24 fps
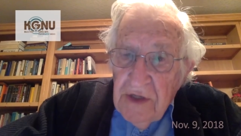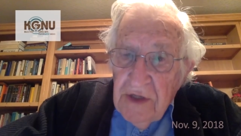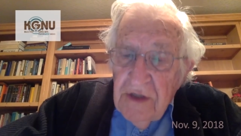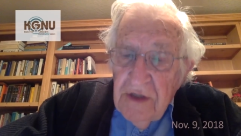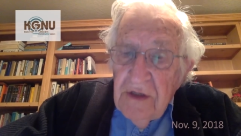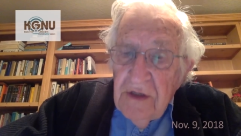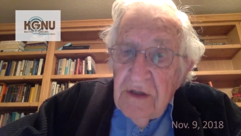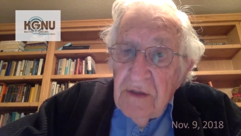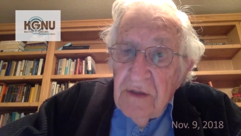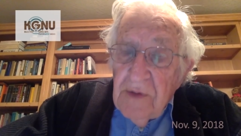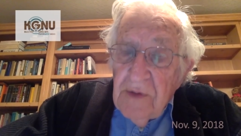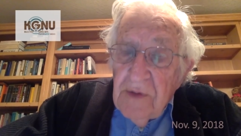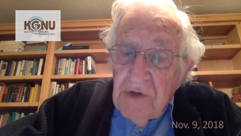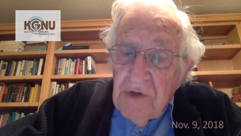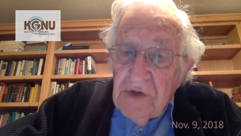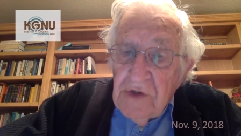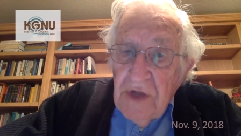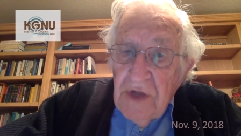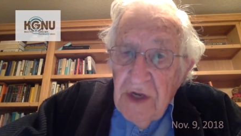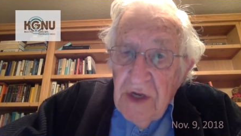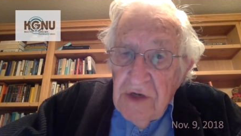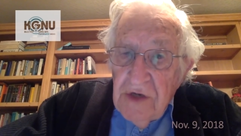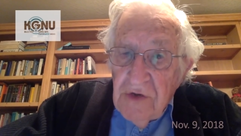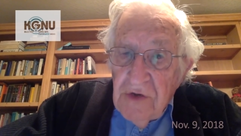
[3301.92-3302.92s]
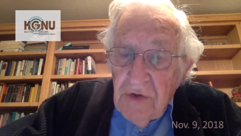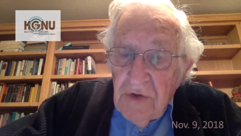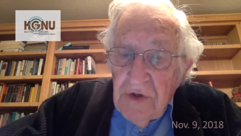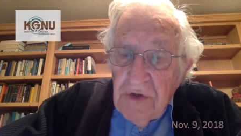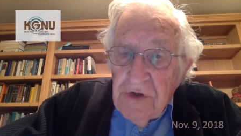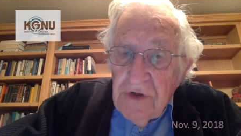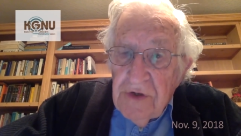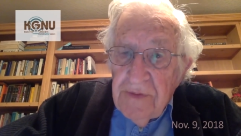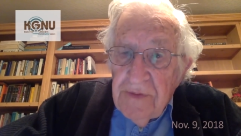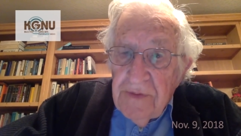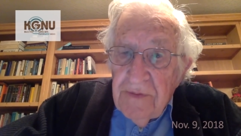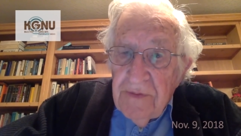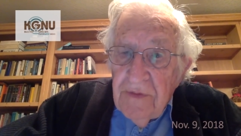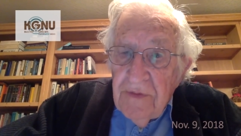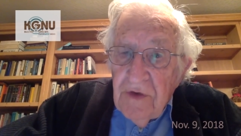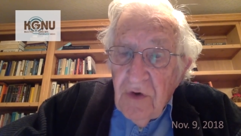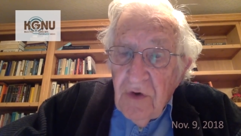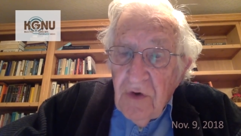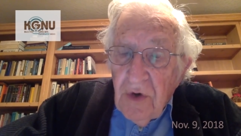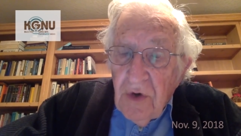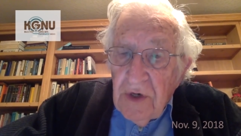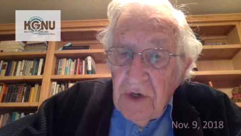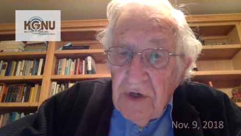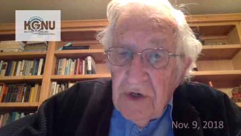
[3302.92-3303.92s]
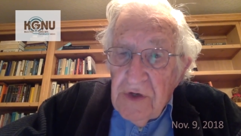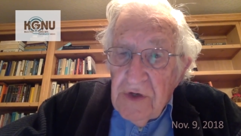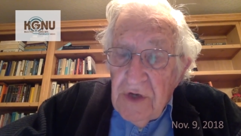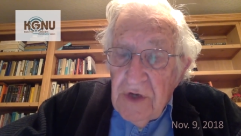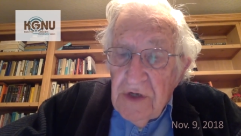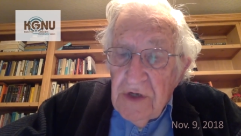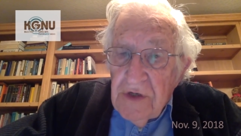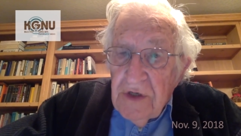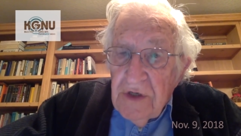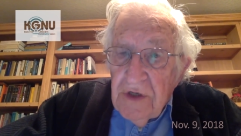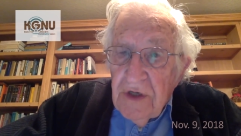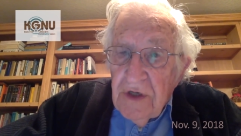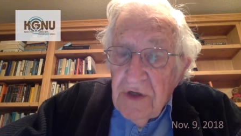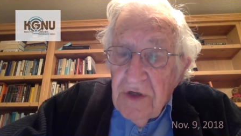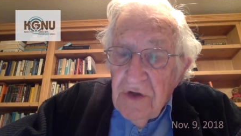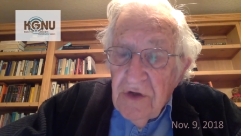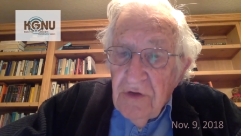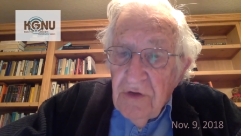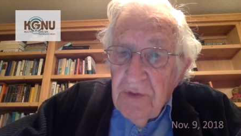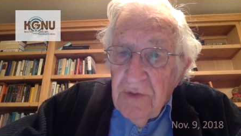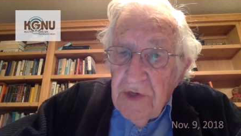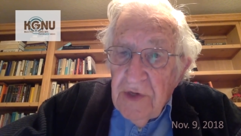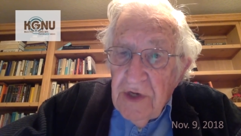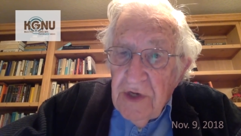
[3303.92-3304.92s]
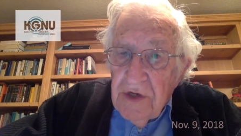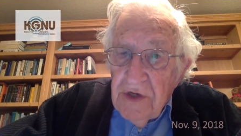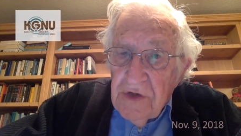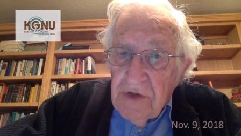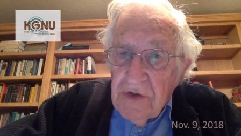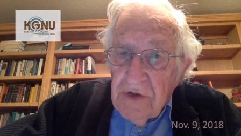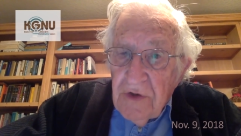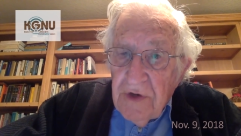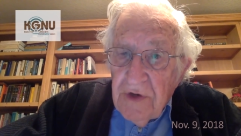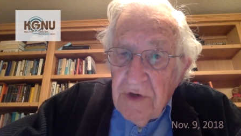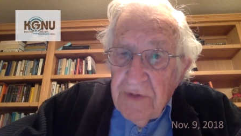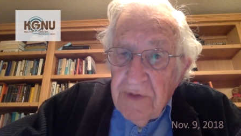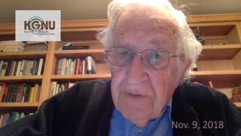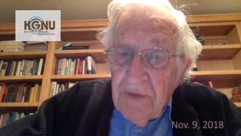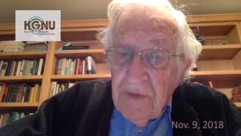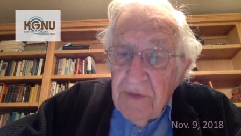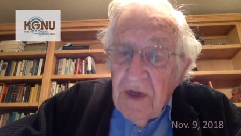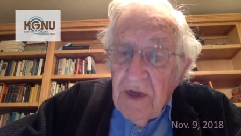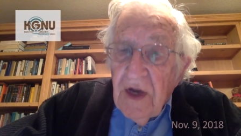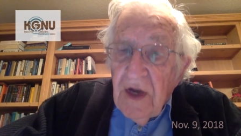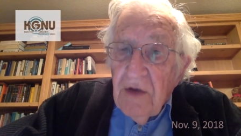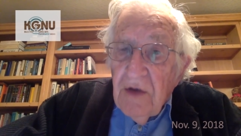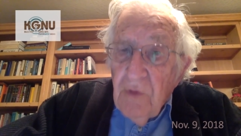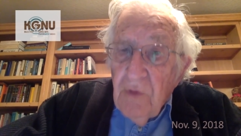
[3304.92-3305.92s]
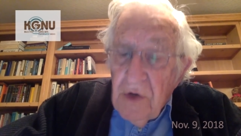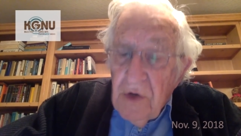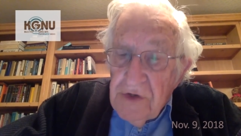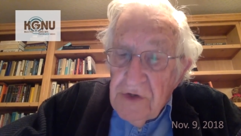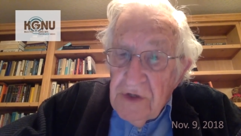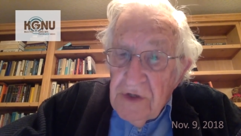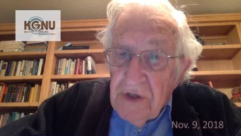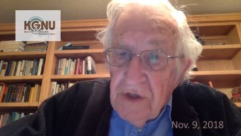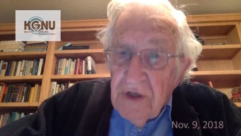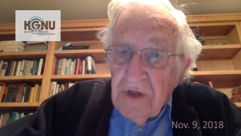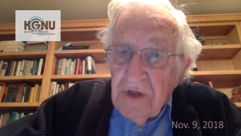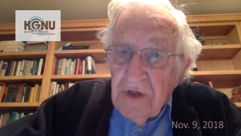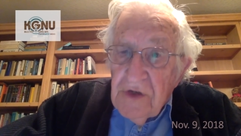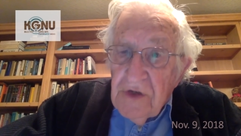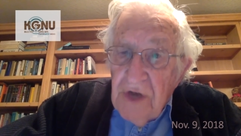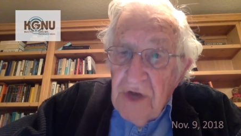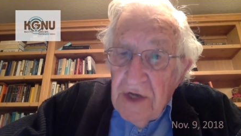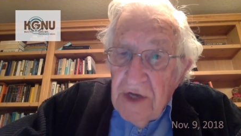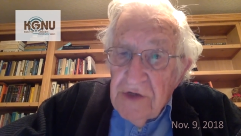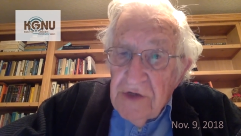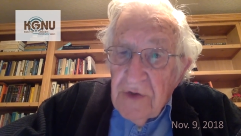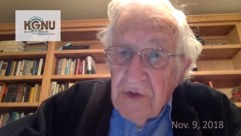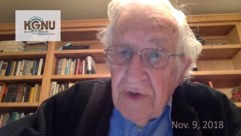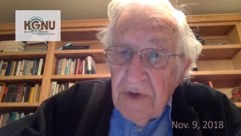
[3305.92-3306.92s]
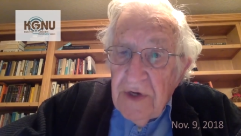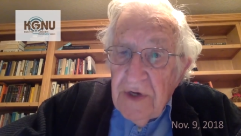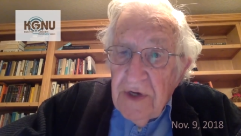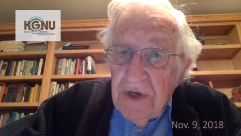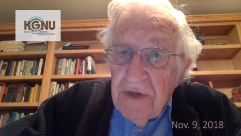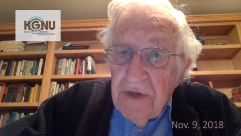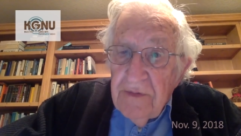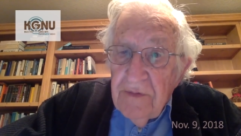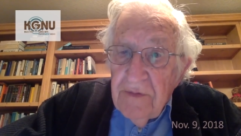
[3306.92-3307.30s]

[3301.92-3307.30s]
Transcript: the most dangerous organization in human history, I wasn't exaggerating.